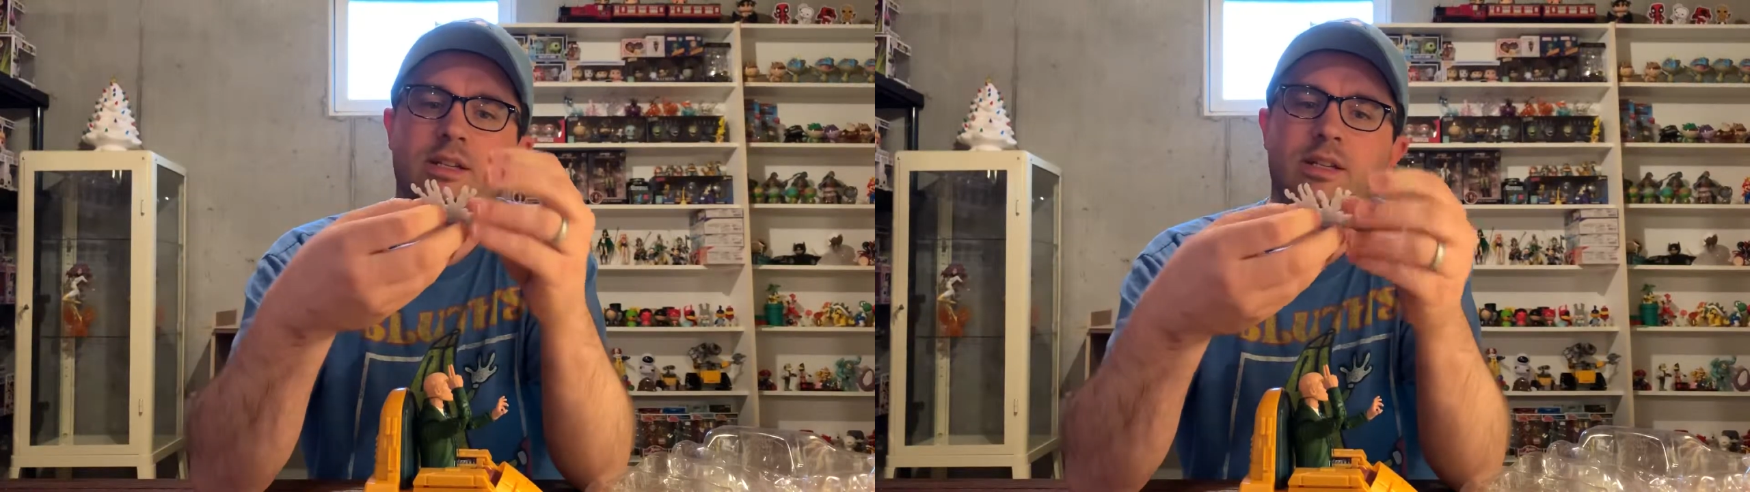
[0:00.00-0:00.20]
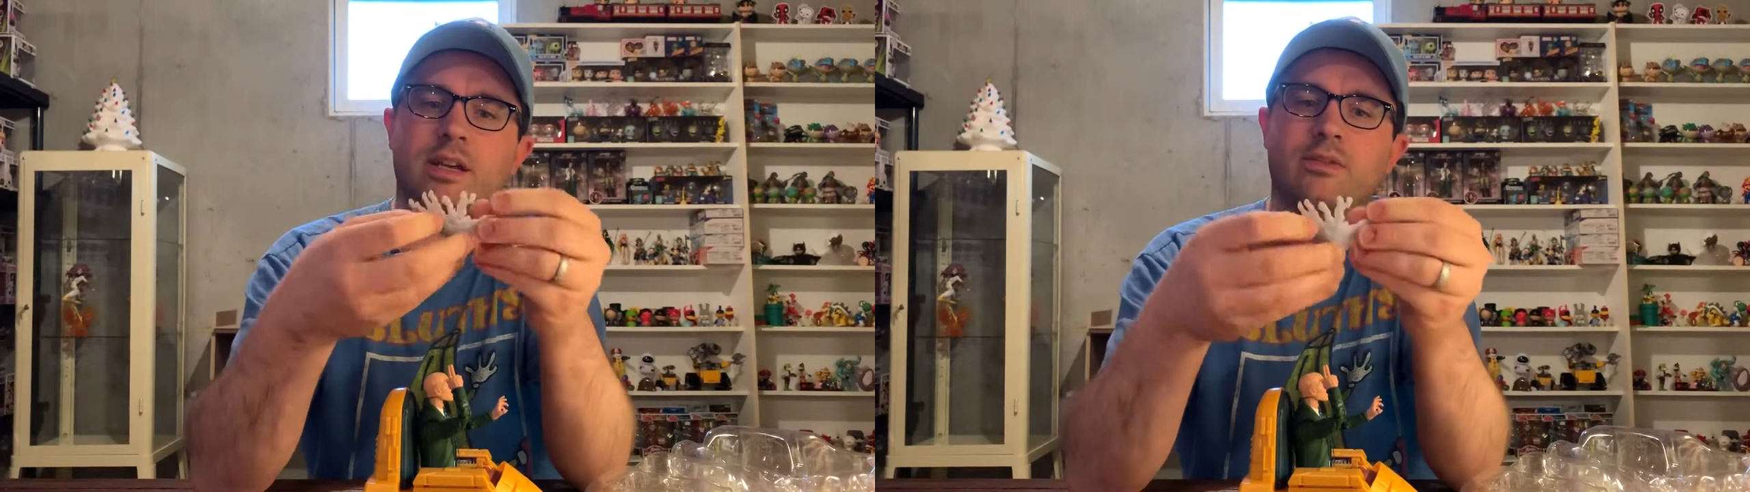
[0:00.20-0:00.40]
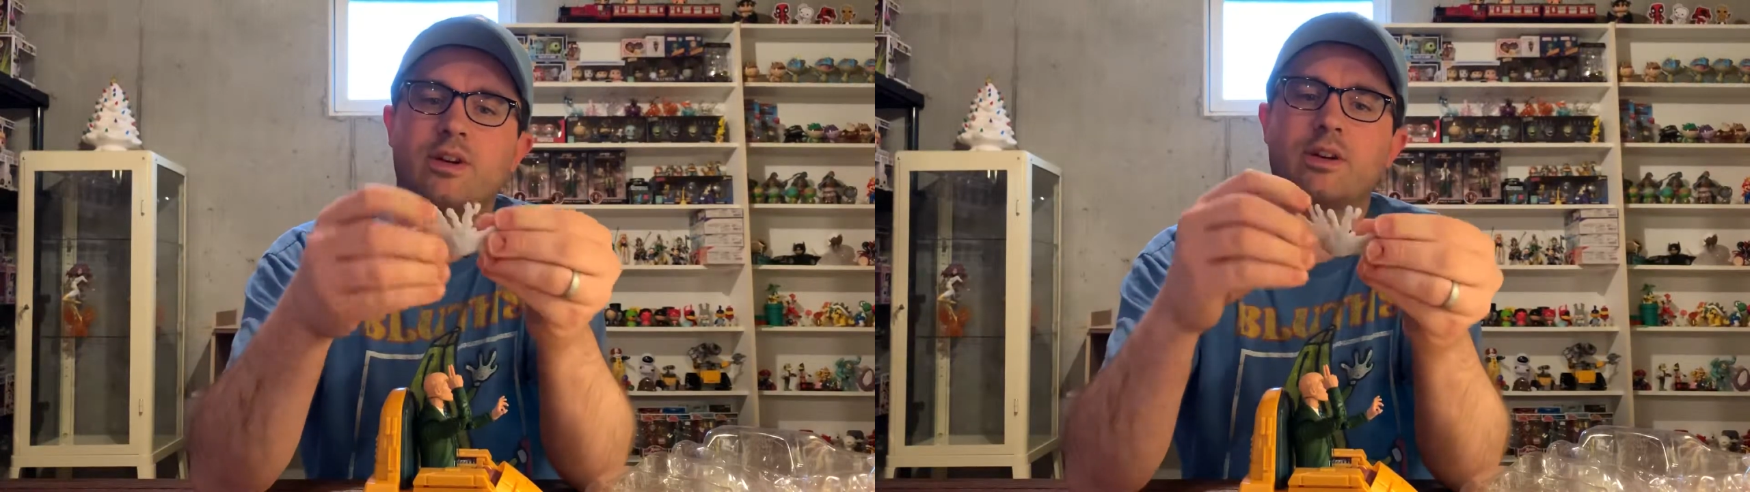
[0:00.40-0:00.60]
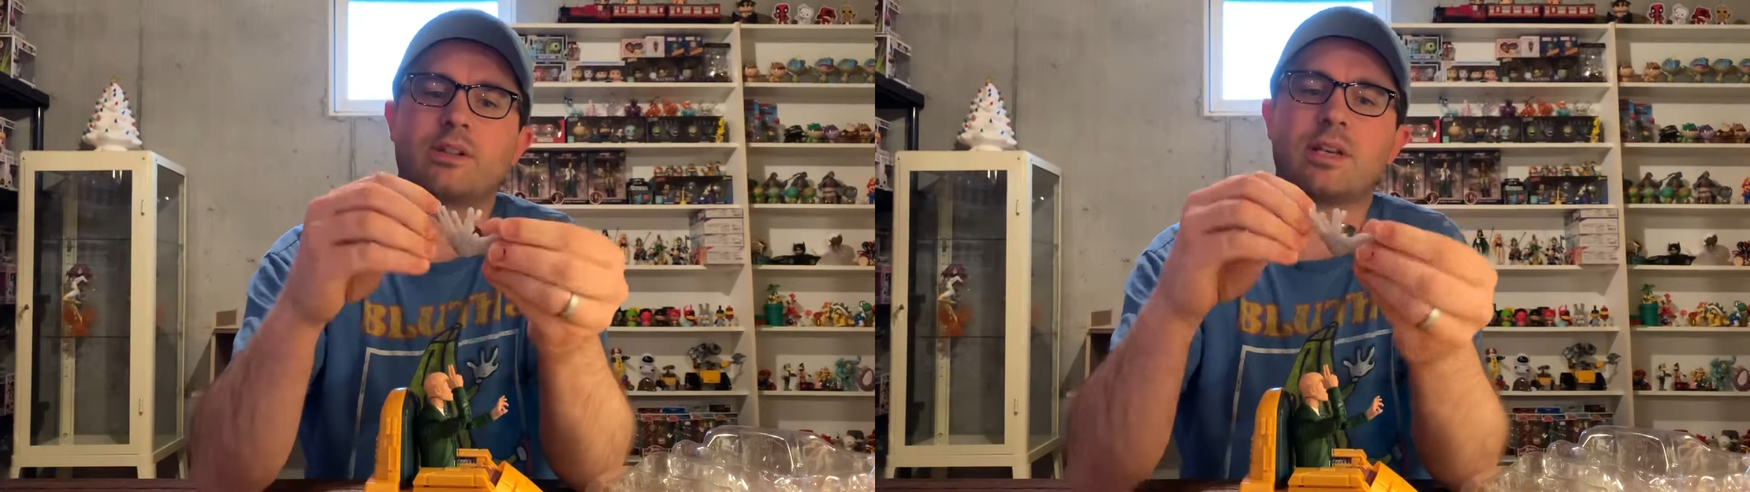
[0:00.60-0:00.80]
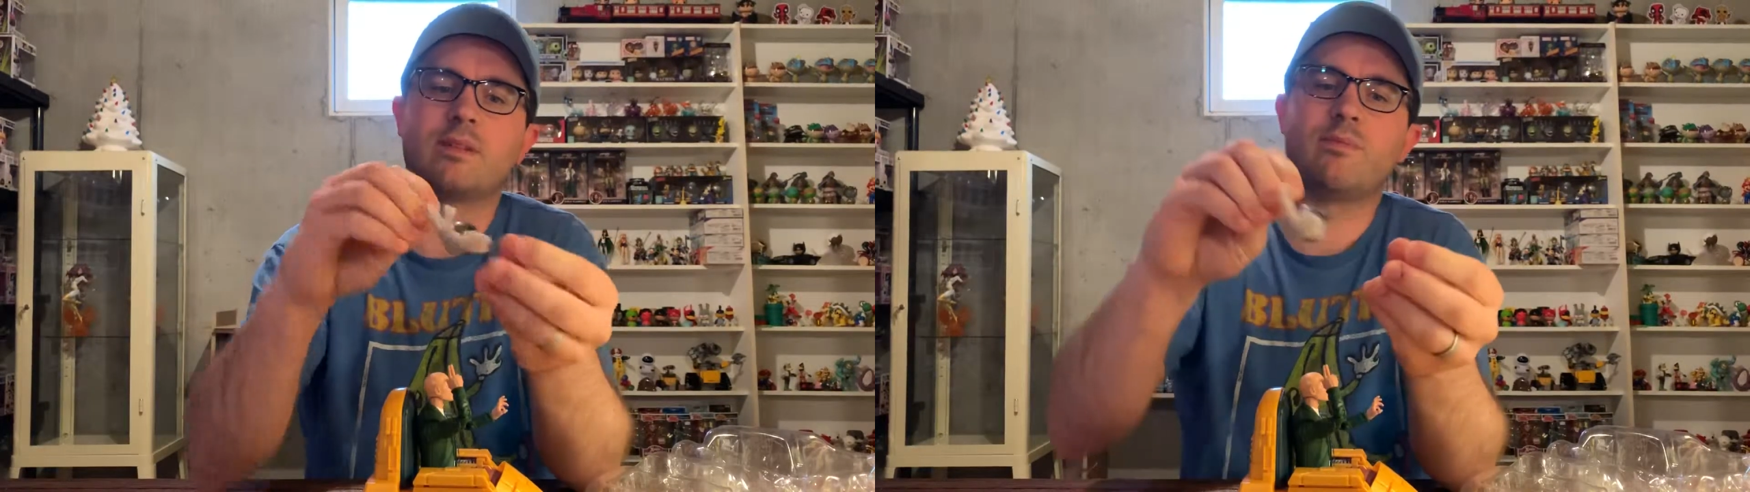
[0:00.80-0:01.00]
Xavier
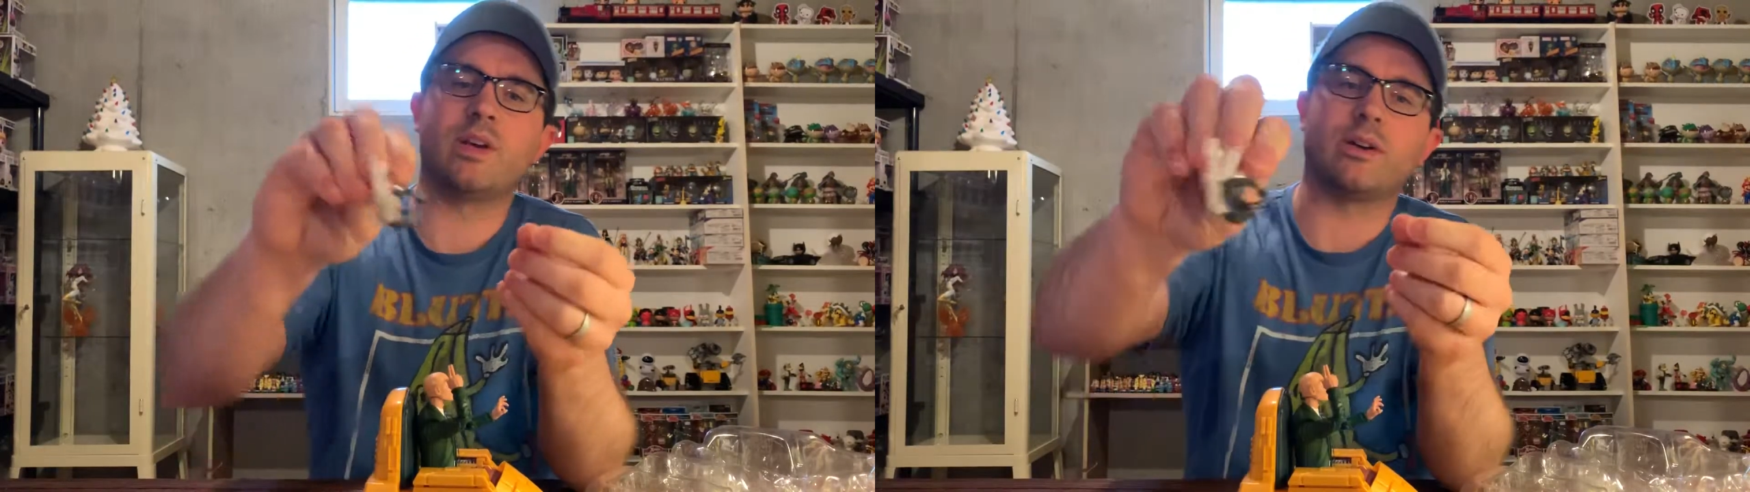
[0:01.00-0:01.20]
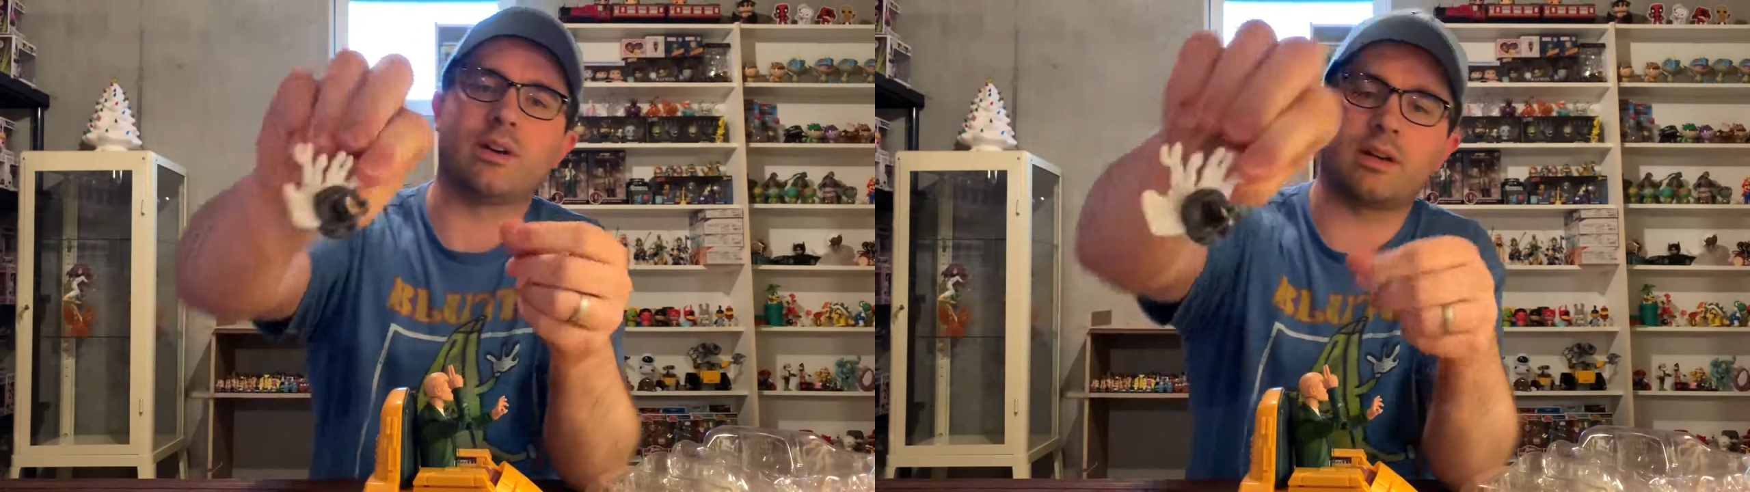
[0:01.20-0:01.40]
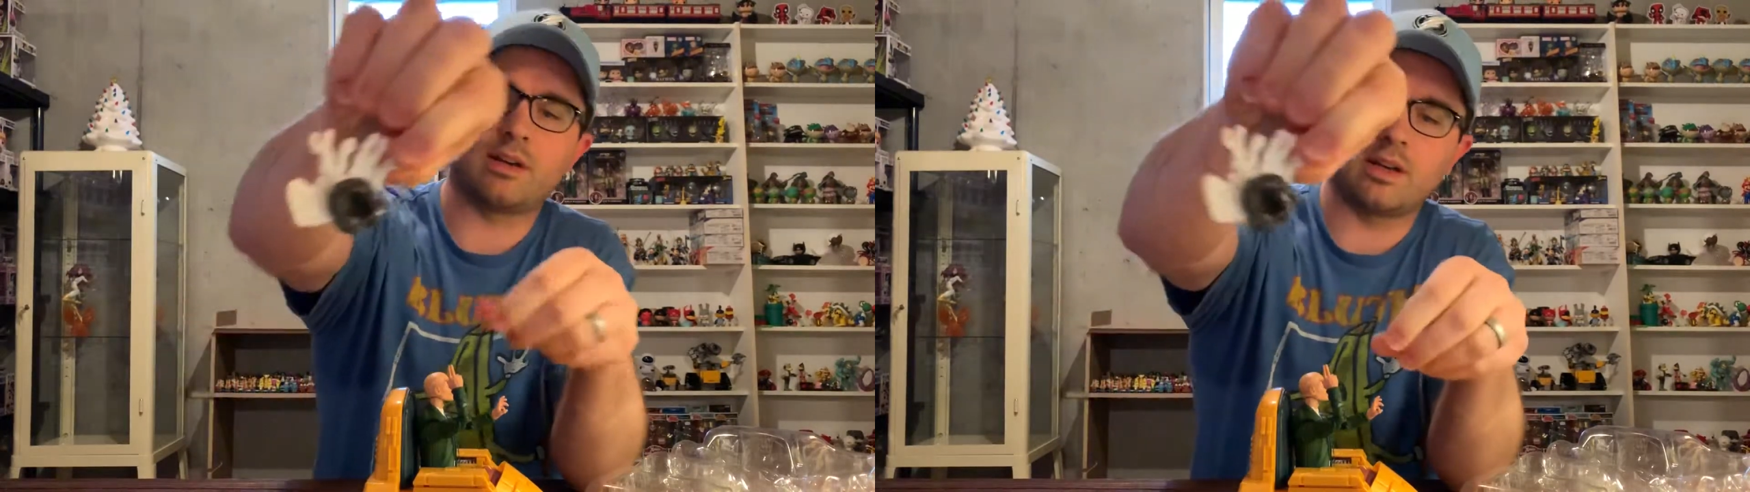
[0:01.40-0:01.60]
says milk.